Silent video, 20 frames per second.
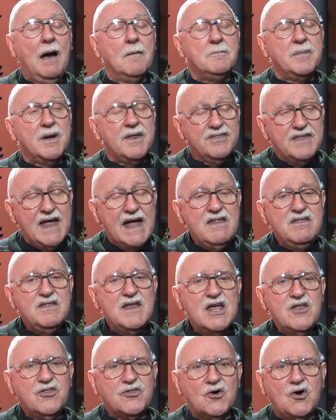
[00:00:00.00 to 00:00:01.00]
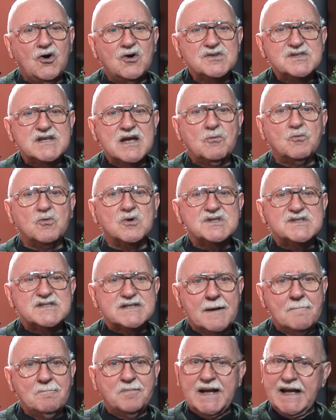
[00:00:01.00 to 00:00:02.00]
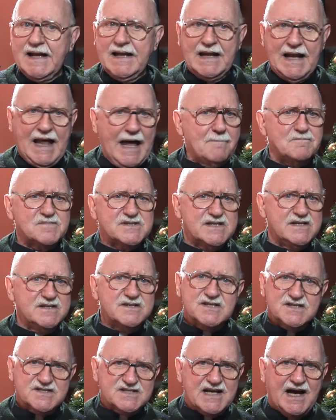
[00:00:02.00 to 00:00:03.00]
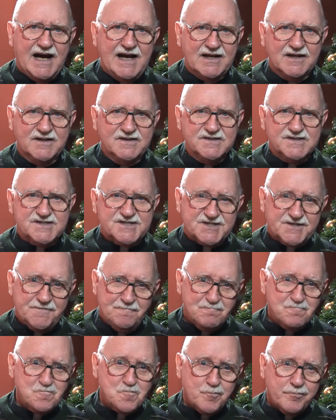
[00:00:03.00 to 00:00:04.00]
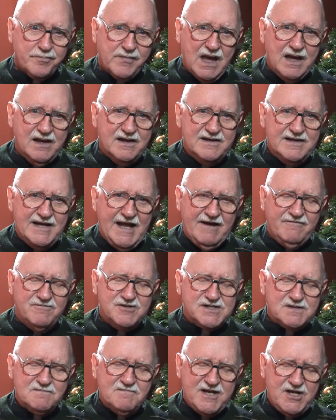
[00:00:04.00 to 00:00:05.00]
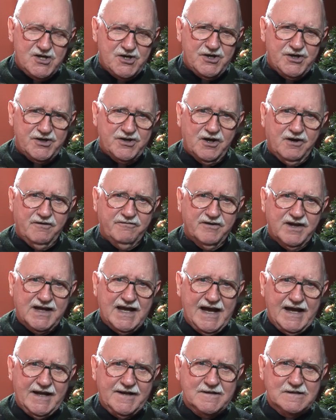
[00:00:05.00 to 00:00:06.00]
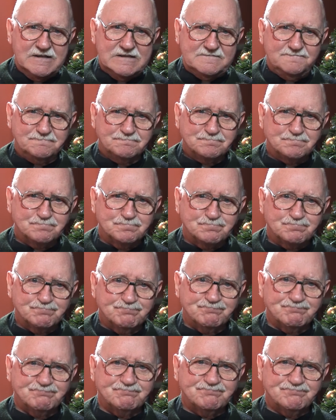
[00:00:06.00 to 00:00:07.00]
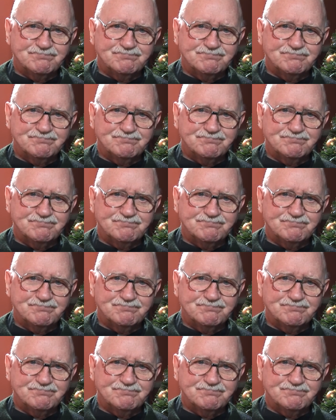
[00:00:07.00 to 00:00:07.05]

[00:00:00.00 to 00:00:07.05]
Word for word: But then they thought it would simply lapse into silence, never to be heard of again. Hmm.